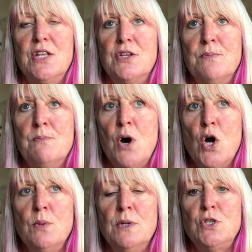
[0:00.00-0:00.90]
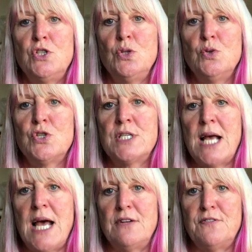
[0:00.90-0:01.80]
The moment you
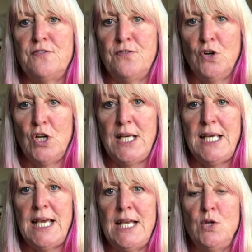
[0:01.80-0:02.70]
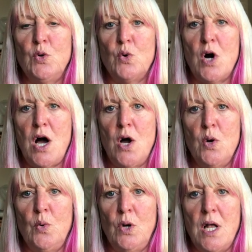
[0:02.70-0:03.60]
stand fully in your
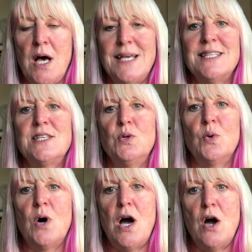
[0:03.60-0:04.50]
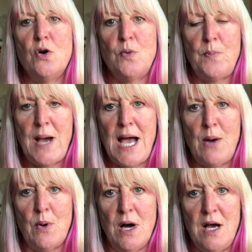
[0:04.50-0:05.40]
own light, your own
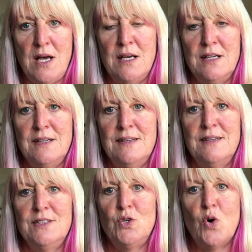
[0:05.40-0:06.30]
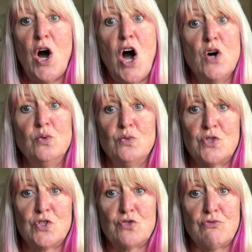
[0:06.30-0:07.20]
power, your own
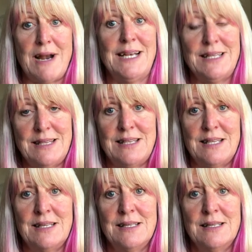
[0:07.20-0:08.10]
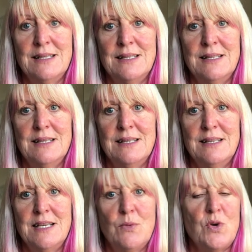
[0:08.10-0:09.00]
strength,
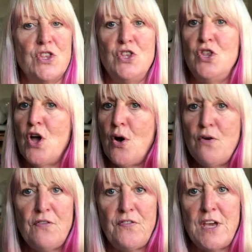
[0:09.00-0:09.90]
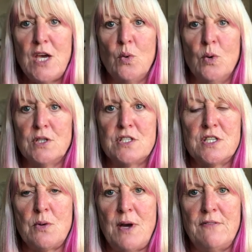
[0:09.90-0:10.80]
with no fear
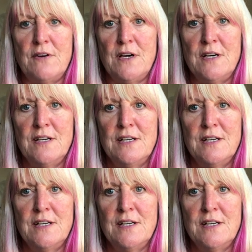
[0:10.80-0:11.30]
whatsoever,